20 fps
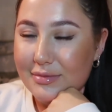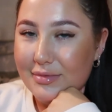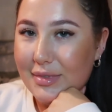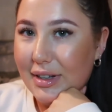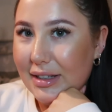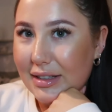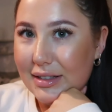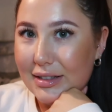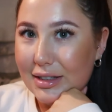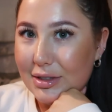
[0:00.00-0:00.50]
I
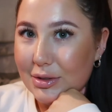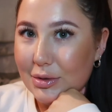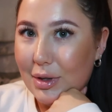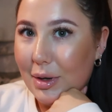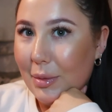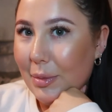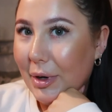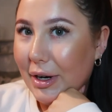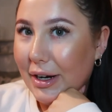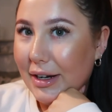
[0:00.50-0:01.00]
think that's what
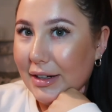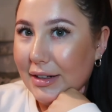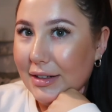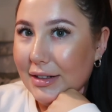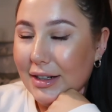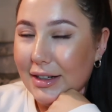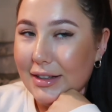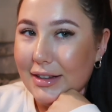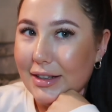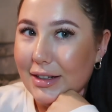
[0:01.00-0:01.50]
I'll bring,
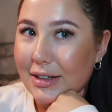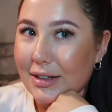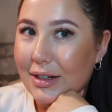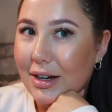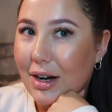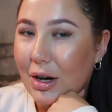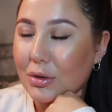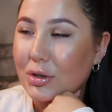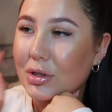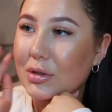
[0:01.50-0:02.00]
and then
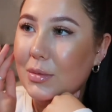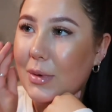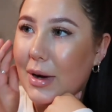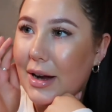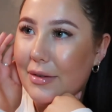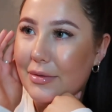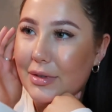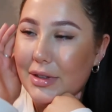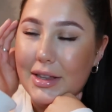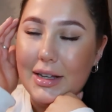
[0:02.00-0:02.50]
I'll just wear
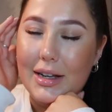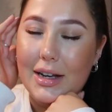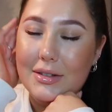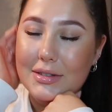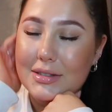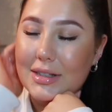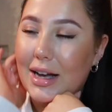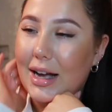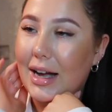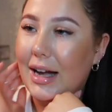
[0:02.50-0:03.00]
everything else
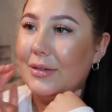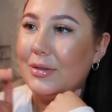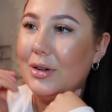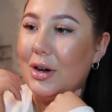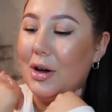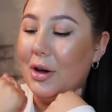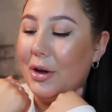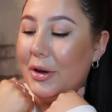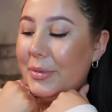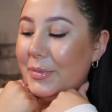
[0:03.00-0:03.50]
that I have at
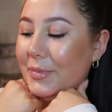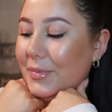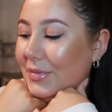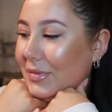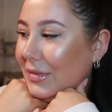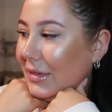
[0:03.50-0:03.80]
home.